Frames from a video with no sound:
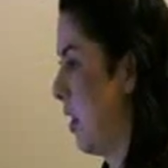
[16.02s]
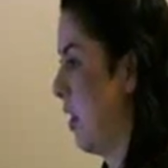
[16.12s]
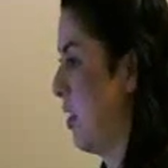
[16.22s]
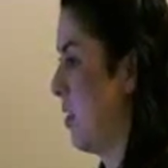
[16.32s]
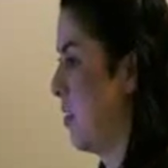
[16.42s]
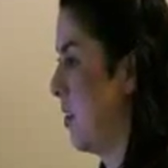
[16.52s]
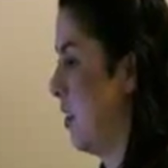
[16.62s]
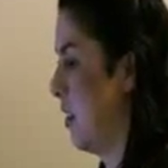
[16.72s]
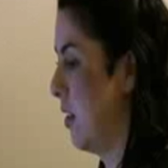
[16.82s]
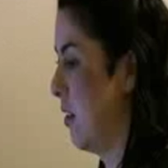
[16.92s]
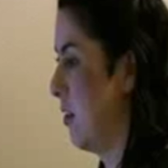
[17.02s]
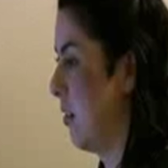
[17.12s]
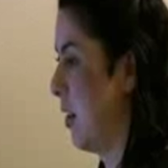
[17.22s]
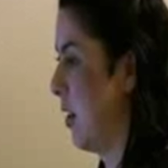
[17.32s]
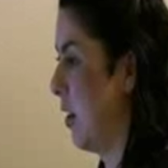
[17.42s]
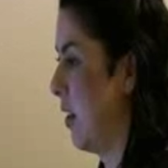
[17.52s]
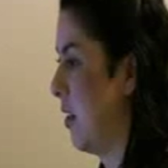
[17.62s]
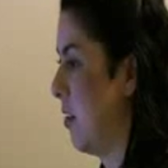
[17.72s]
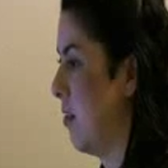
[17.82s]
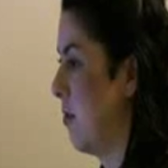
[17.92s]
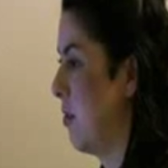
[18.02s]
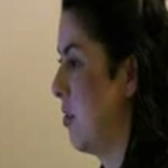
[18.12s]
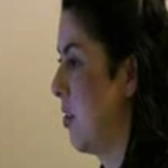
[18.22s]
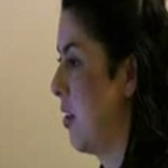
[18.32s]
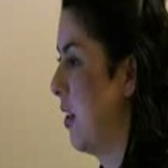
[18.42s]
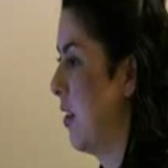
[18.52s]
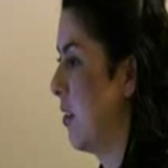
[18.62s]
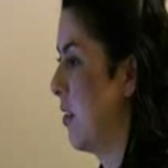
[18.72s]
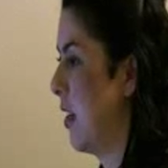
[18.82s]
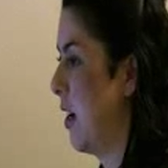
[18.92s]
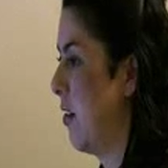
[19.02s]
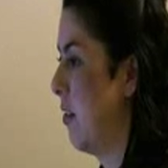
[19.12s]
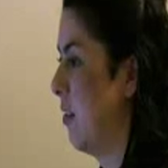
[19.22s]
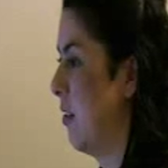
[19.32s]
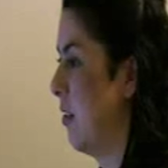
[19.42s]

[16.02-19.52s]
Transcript: And let's see, okay, starting this now.